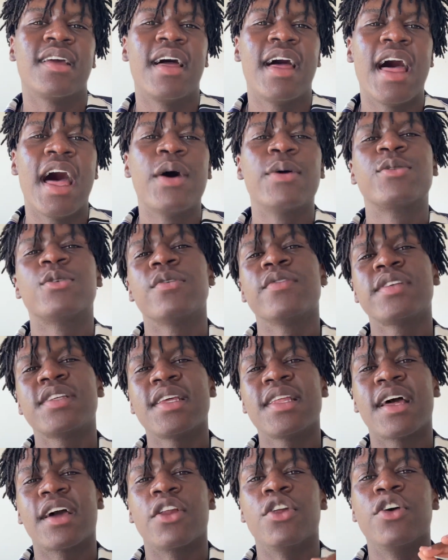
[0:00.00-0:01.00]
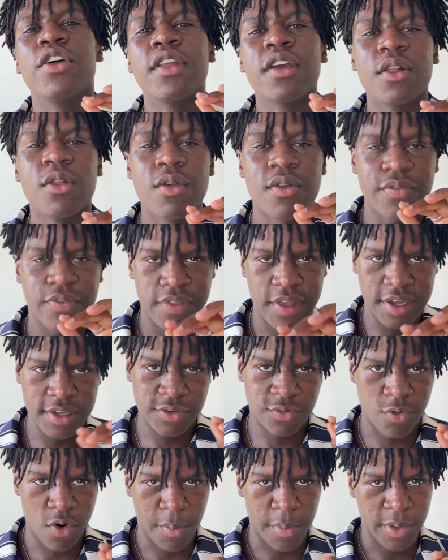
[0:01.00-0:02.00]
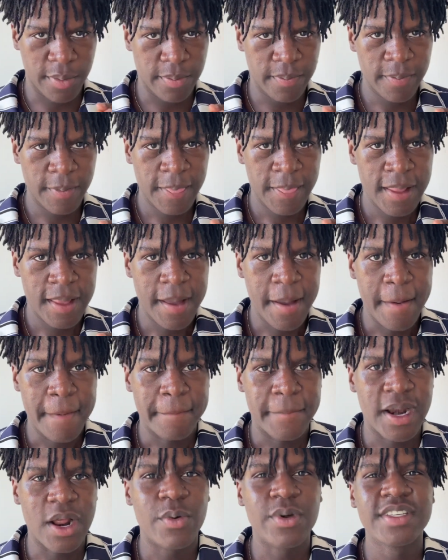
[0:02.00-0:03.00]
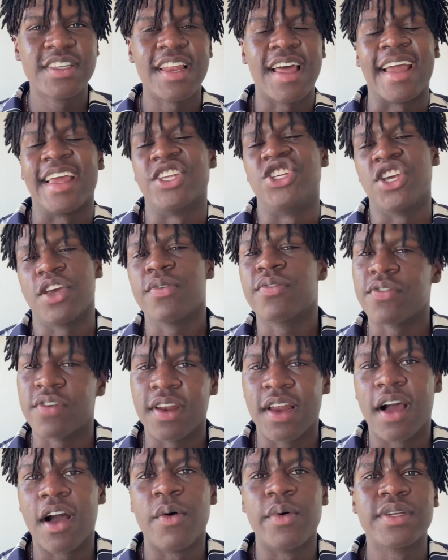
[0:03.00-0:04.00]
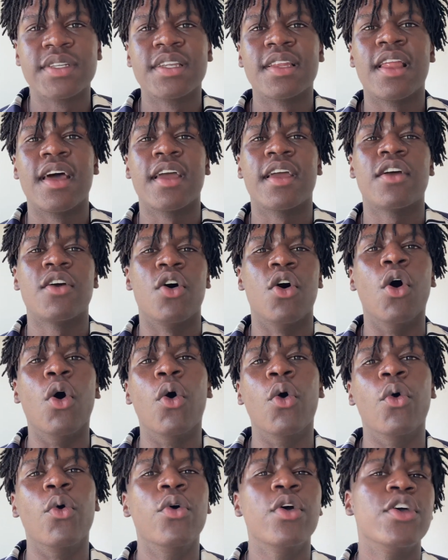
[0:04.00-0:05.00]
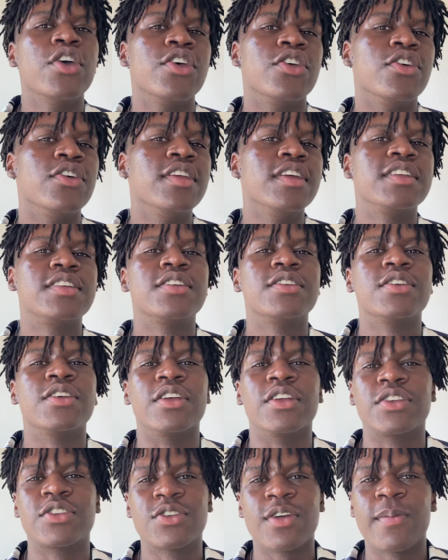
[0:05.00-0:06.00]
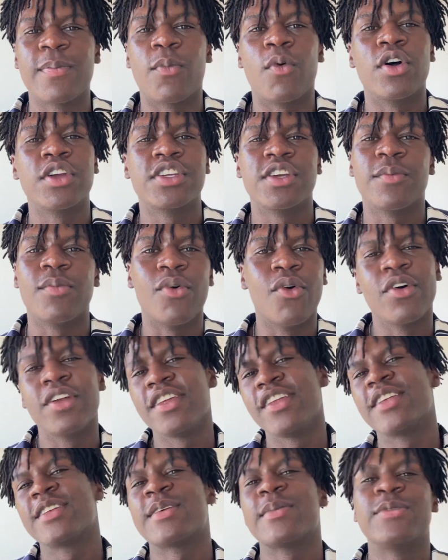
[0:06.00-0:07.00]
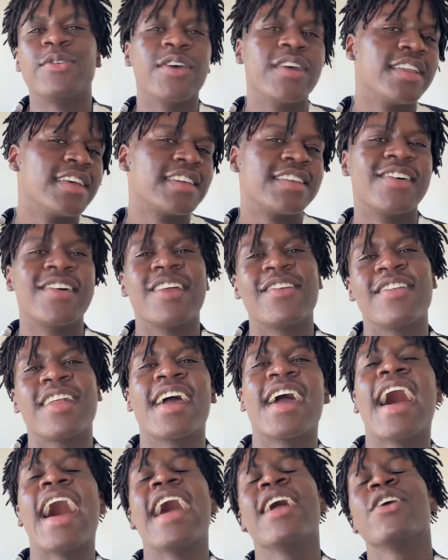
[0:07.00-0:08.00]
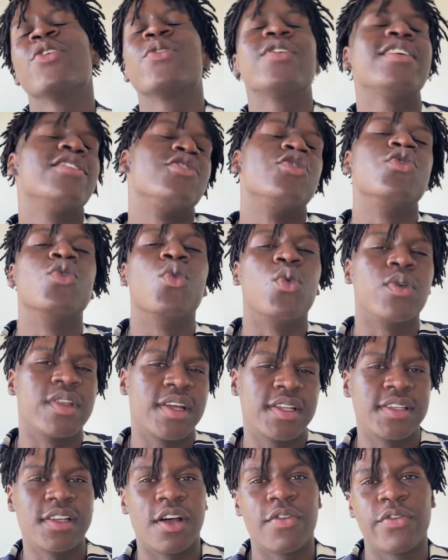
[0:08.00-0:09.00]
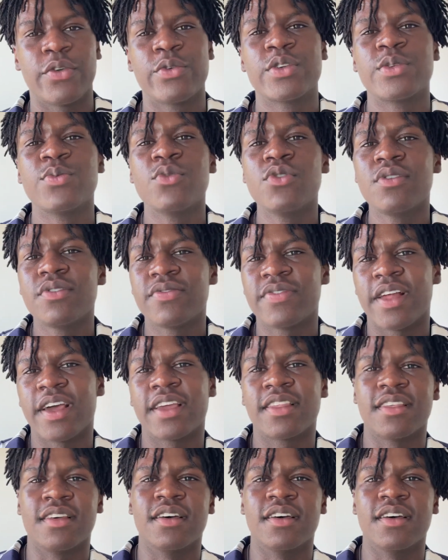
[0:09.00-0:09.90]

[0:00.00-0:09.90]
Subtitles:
obviously like learning a lot of things from him, but I wasn't like a Jeffrey. Like I wasn't like, oh, you need to stop watching porn, you need to stop doing this or whatever. Like I already knew all that stuff. It was more of like